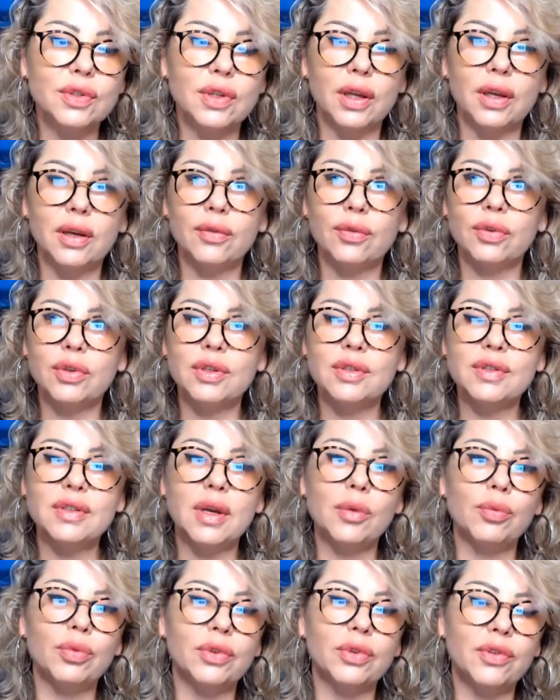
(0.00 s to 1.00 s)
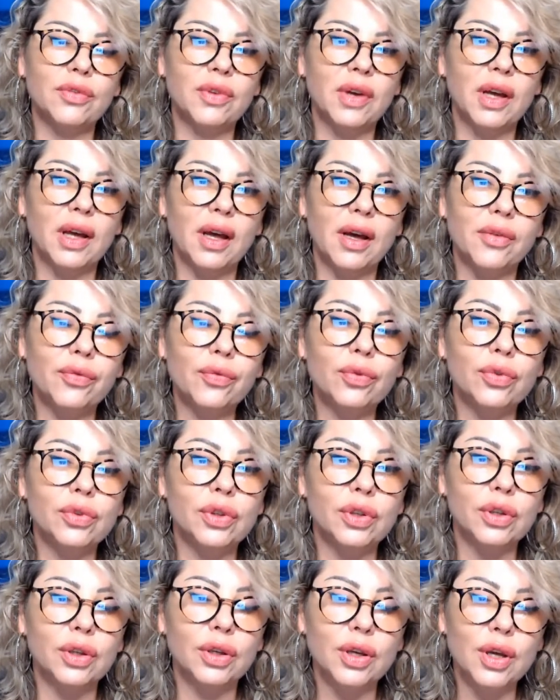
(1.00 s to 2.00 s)
Like for example, if I have
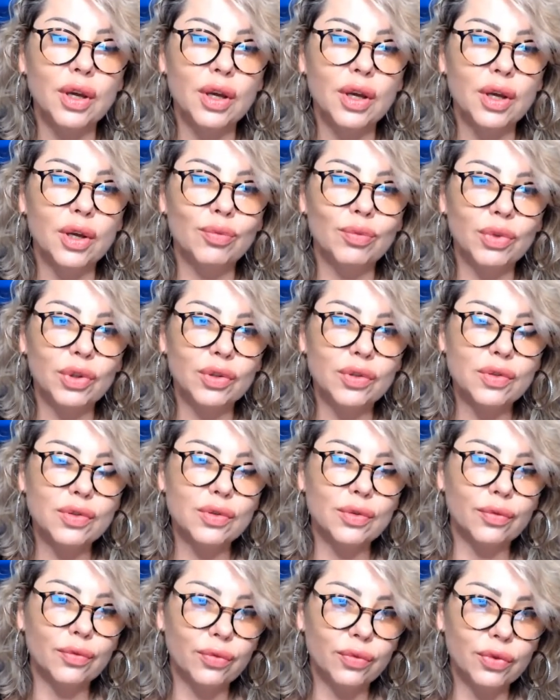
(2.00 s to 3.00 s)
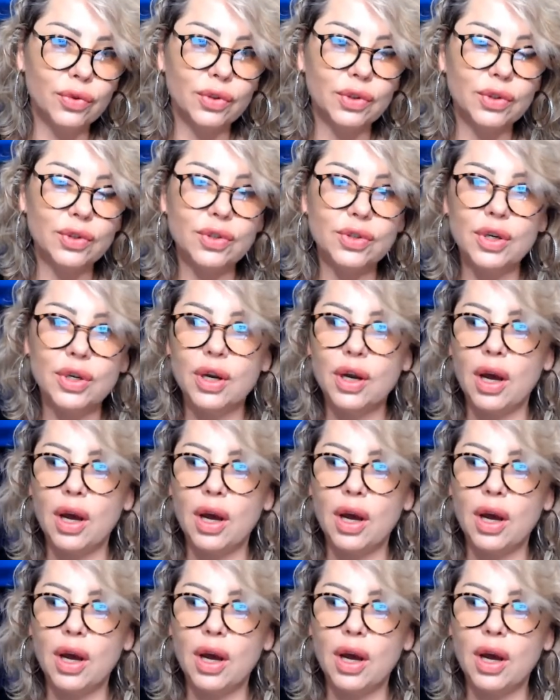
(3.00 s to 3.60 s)
40 minutes of footage,